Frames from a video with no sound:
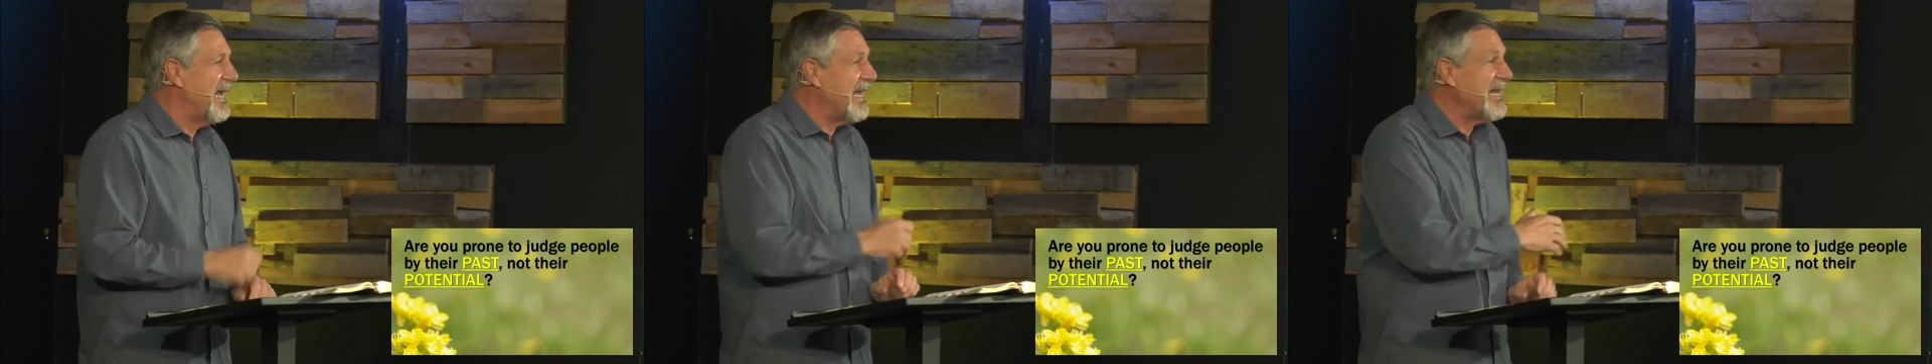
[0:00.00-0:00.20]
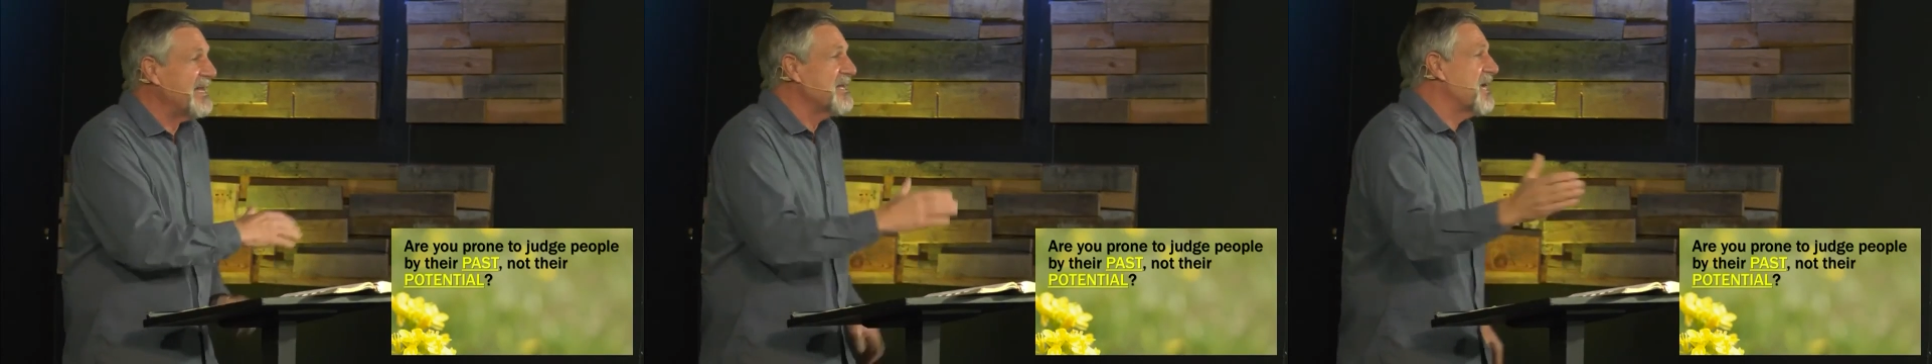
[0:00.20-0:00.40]

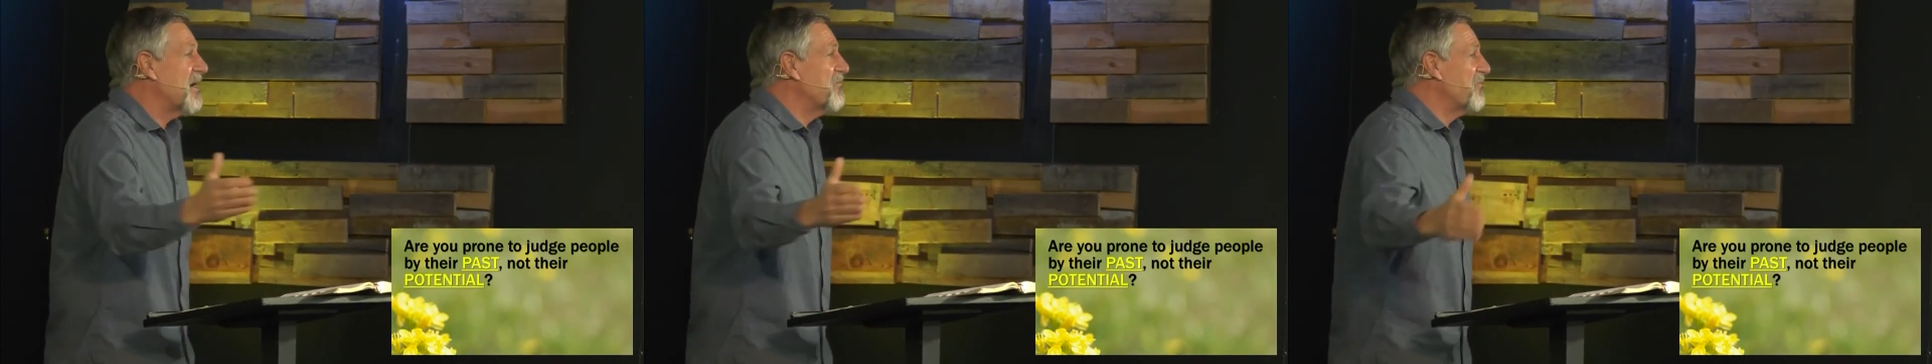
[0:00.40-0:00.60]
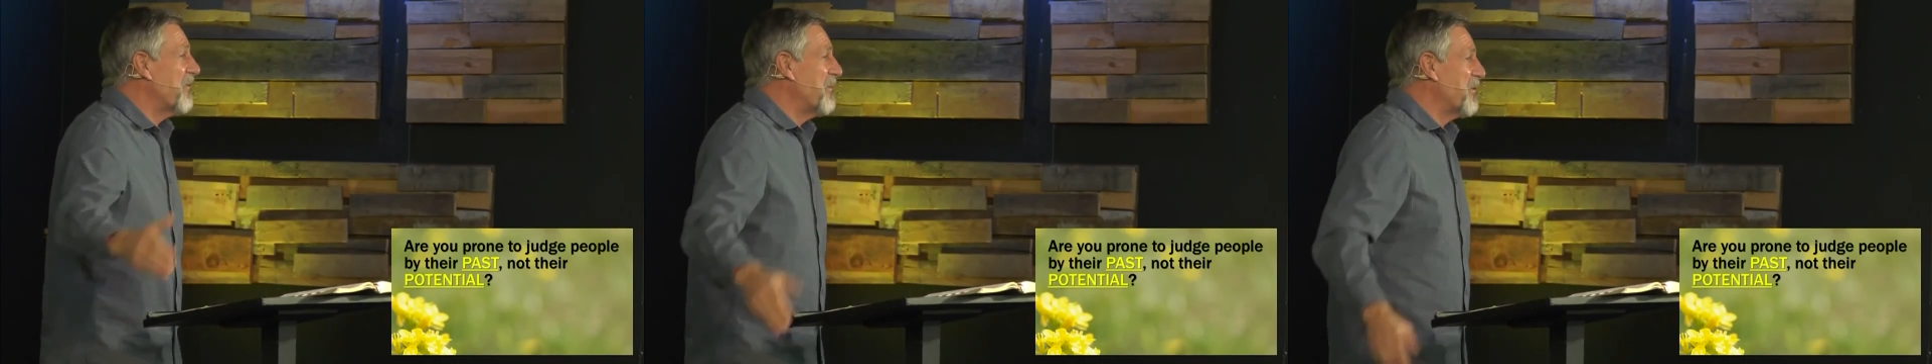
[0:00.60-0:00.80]
He didn't
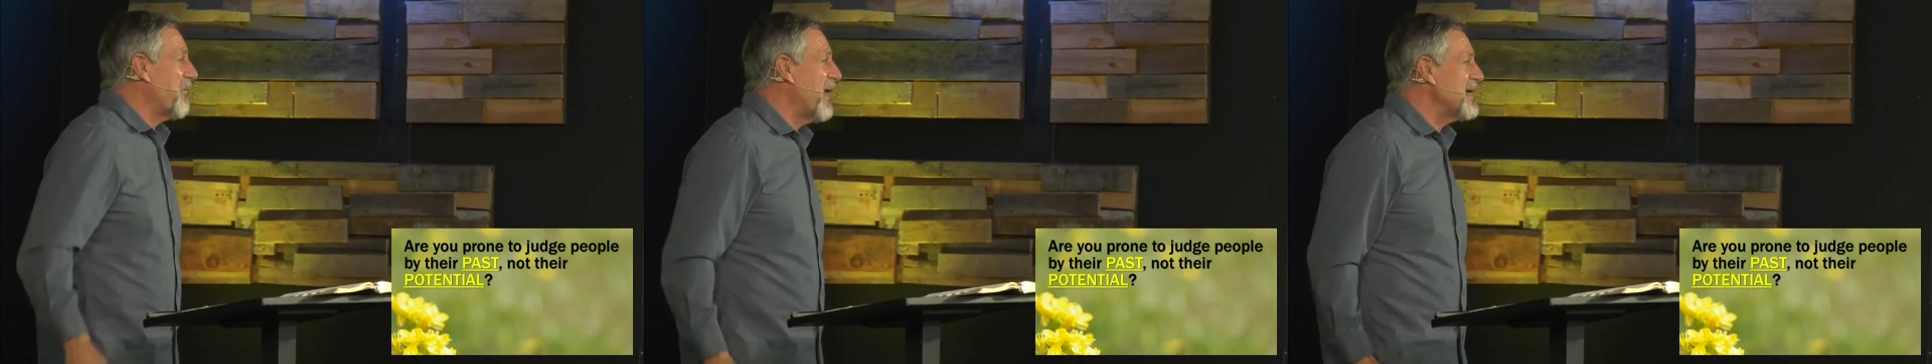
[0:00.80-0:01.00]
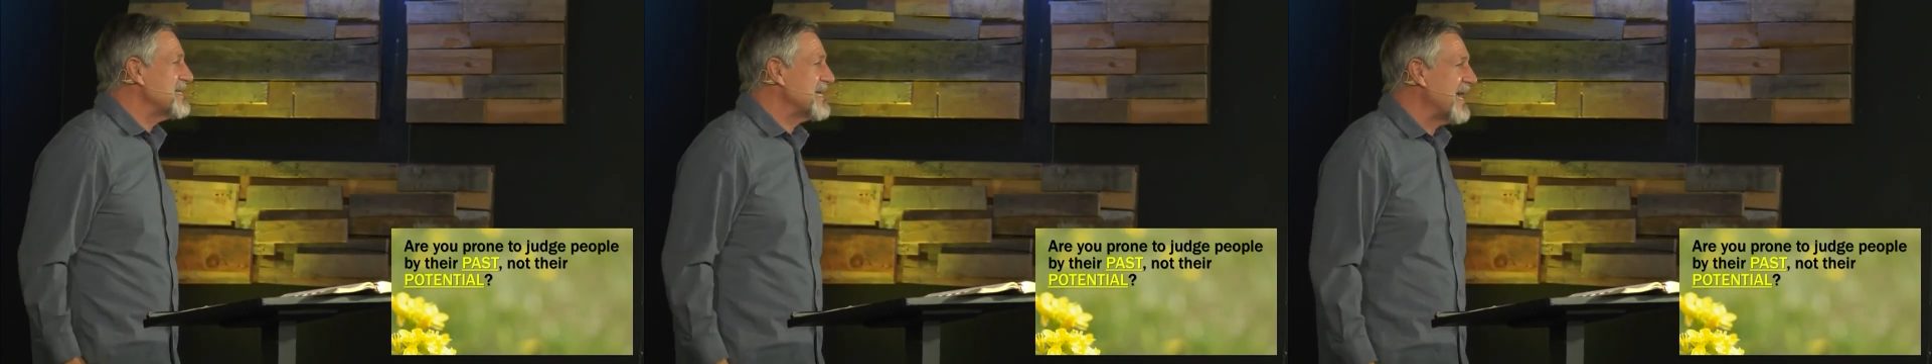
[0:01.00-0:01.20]
come from the
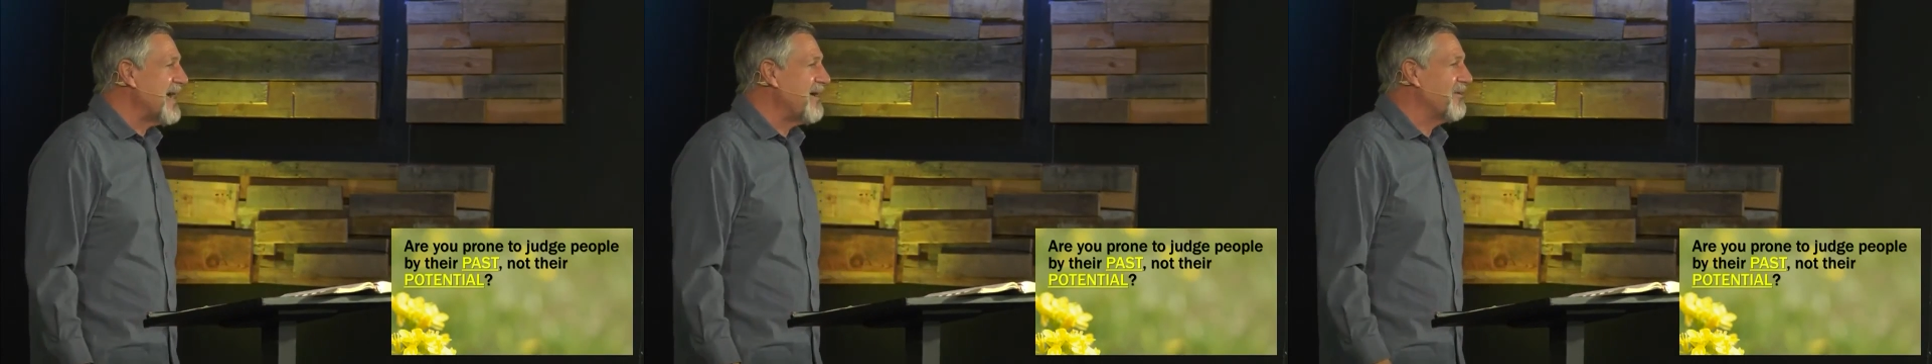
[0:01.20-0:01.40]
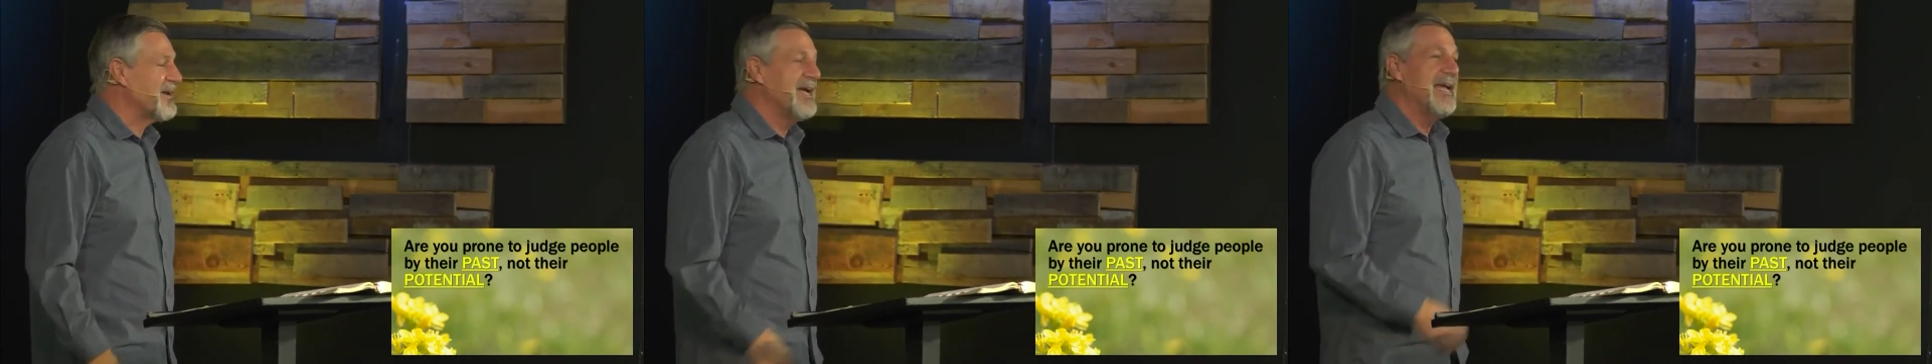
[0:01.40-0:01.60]
right
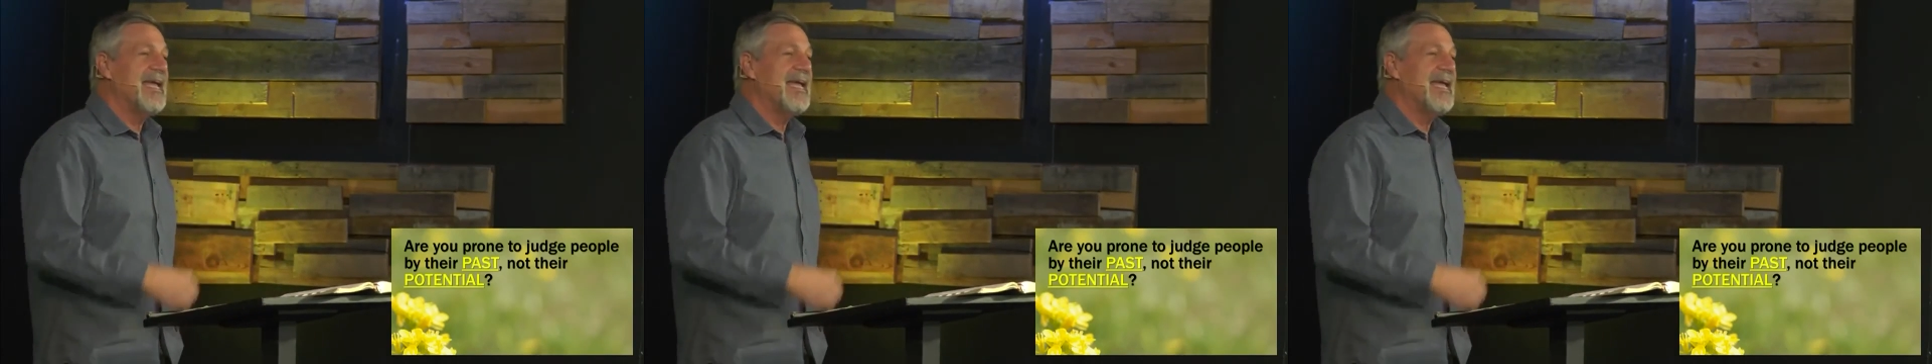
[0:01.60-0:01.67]
town.